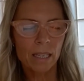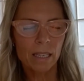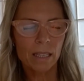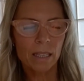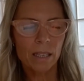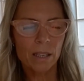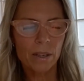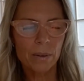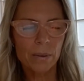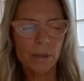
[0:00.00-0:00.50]
The
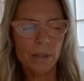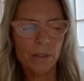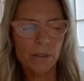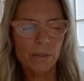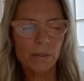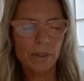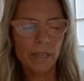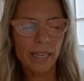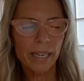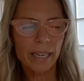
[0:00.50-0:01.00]
lower
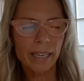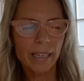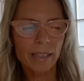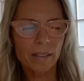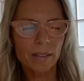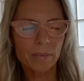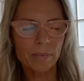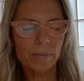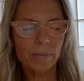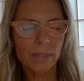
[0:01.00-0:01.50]
3,
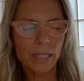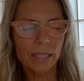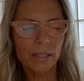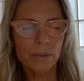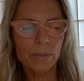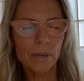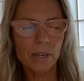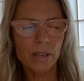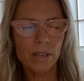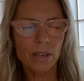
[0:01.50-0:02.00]

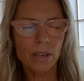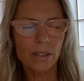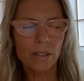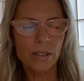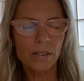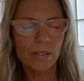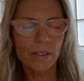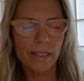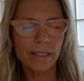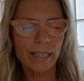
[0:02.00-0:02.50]
that's where a lot
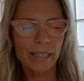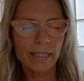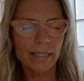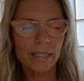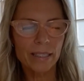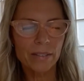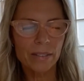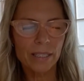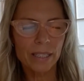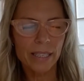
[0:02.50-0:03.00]
of our
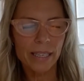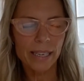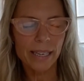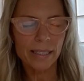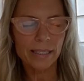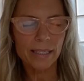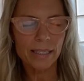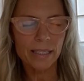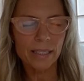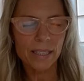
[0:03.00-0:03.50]
negativity
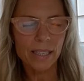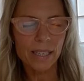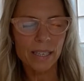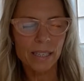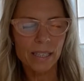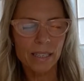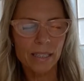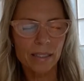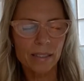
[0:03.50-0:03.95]
gets stuck.